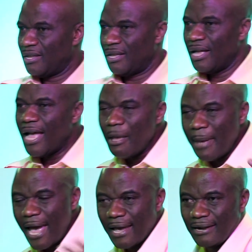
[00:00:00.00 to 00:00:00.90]

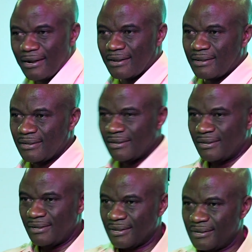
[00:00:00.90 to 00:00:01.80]
Amen.
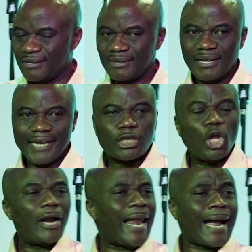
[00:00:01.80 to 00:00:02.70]

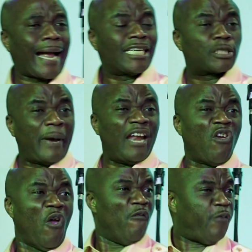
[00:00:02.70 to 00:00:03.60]
It's not like I
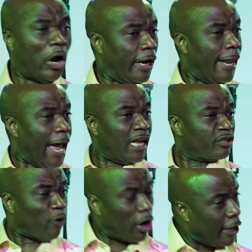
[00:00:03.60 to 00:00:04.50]
spent 40
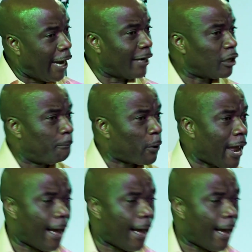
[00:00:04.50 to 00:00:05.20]
days, 40 nights in